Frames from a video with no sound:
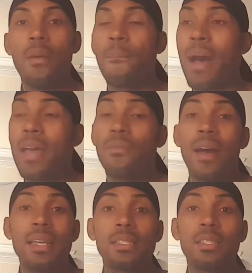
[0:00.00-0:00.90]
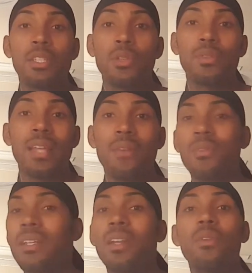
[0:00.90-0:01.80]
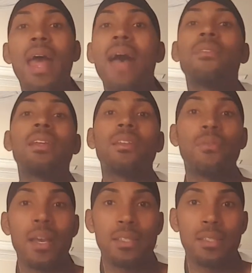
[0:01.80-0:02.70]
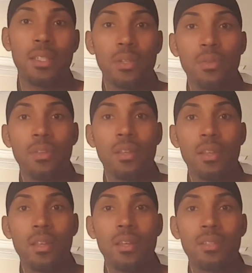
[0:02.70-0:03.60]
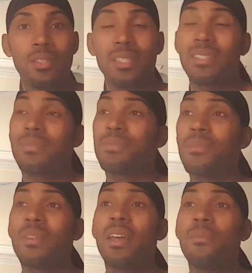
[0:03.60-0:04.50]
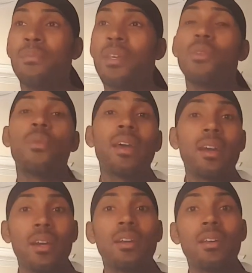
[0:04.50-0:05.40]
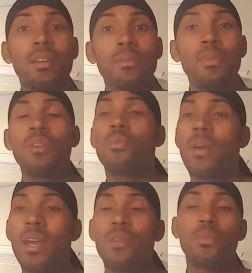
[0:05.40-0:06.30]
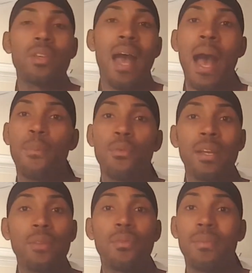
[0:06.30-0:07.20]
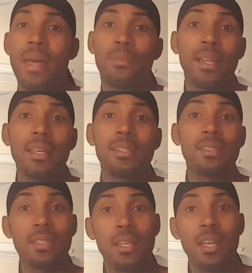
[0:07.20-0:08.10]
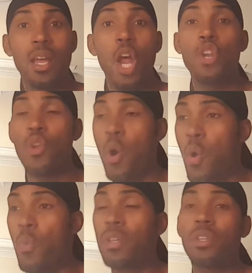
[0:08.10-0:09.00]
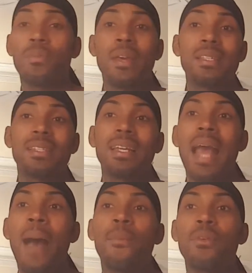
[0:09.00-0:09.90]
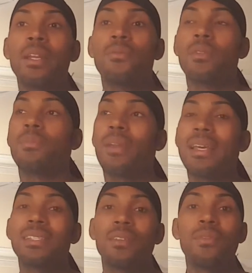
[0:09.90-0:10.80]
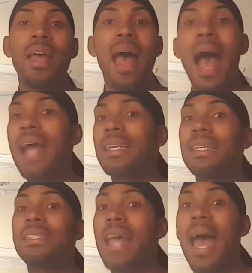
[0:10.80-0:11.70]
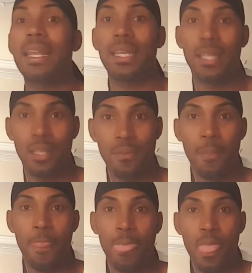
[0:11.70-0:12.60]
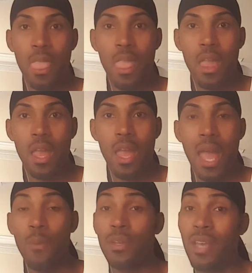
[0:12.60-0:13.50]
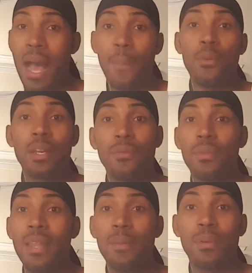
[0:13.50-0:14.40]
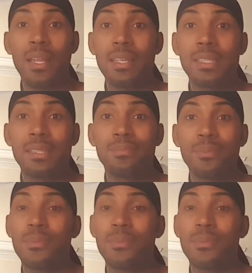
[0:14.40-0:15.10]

My advice to you is I really don't have any advice to you. Just be aware. Be aware of when you're operating from that place. Know when you're basically operating from the place of, I need daddy. And when you're operating from that place,